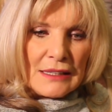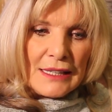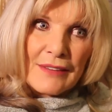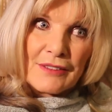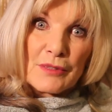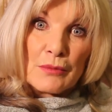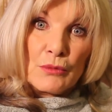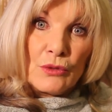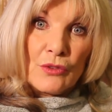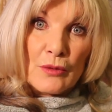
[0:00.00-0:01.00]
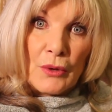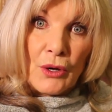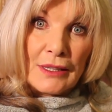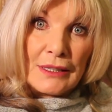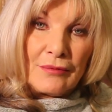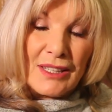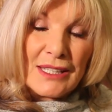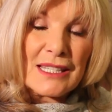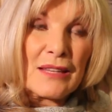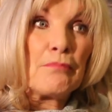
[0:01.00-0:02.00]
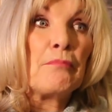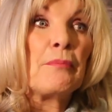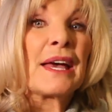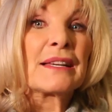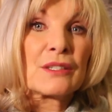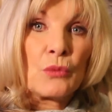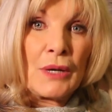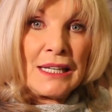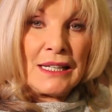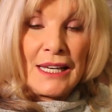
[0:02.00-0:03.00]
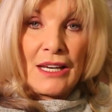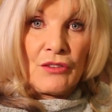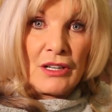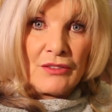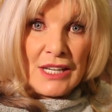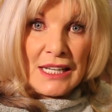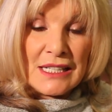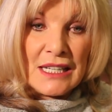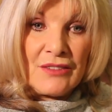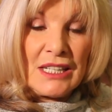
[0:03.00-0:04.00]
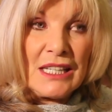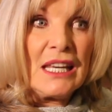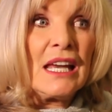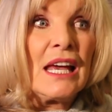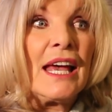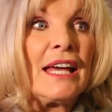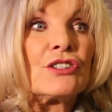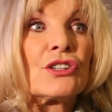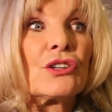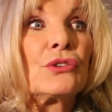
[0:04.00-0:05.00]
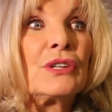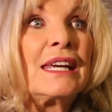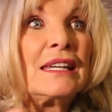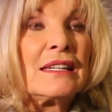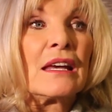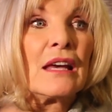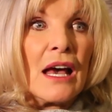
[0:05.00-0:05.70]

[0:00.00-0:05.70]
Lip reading: get them to move their body. It's the best way to get rid of negativity and to create